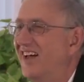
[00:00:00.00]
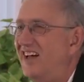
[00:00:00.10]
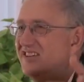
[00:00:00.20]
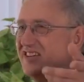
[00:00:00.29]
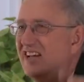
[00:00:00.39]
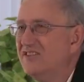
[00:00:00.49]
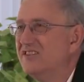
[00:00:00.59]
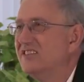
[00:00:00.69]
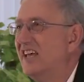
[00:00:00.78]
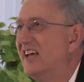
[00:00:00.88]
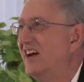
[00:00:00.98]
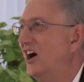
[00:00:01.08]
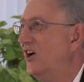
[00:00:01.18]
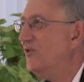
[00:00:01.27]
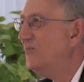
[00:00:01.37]
And she had to stay at
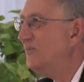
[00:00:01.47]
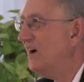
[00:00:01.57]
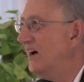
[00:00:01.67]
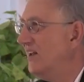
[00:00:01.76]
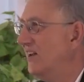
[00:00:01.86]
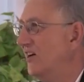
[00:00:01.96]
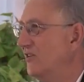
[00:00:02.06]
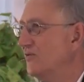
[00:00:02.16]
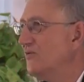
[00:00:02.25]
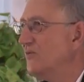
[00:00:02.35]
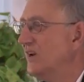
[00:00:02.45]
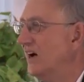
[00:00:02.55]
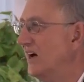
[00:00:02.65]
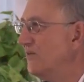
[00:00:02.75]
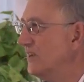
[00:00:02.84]
home alone when
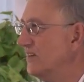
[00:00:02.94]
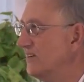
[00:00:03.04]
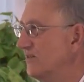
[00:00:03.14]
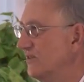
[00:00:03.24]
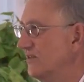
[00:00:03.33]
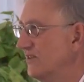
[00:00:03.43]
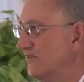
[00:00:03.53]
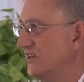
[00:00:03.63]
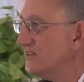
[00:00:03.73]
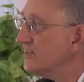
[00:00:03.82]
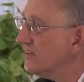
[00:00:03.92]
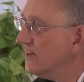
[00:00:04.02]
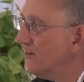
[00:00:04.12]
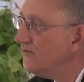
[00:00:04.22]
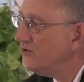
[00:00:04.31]
I went to the university.
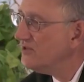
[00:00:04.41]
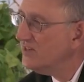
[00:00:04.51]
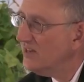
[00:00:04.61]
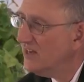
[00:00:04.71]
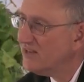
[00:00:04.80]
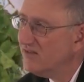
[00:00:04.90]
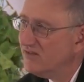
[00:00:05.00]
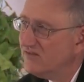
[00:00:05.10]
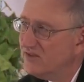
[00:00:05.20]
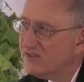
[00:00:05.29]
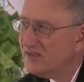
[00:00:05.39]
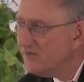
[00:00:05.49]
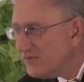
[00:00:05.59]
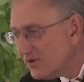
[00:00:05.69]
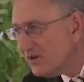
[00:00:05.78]
Now, fortunately, at the university,
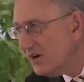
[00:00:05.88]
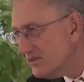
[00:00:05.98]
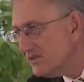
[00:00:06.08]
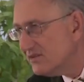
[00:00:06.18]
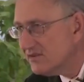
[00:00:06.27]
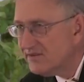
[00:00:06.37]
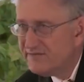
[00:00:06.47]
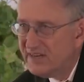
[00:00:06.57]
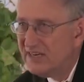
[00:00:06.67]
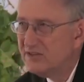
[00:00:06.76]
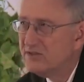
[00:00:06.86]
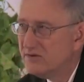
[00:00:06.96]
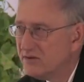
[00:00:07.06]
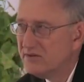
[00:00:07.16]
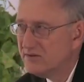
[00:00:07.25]
if your classes are finished,
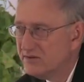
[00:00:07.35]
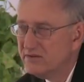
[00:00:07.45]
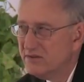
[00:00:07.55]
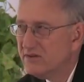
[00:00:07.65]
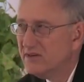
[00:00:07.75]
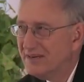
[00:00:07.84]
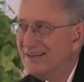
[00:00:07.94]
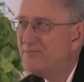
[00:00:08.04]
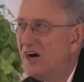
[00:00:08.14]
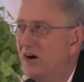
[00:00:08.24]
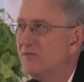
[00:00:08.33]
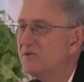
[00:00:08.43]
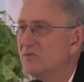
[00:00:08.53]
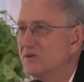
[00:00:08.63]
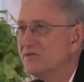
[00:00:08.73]
you can nip
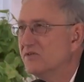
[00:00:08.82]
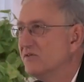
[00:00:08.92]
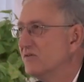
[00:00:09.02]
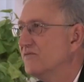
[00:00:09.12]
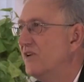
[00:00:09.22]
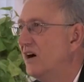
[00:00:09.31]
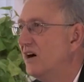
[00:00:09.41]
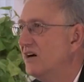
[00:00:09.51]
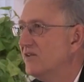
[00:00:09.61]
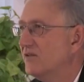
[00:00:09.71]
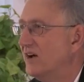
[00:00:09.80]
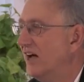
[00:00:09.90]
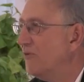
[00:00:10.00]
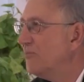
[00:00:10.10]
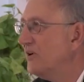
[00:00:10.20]
home. It wasn't too far to
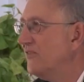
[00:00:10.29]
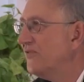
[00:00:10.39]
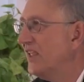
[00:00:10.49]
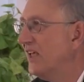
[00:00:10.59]
help her.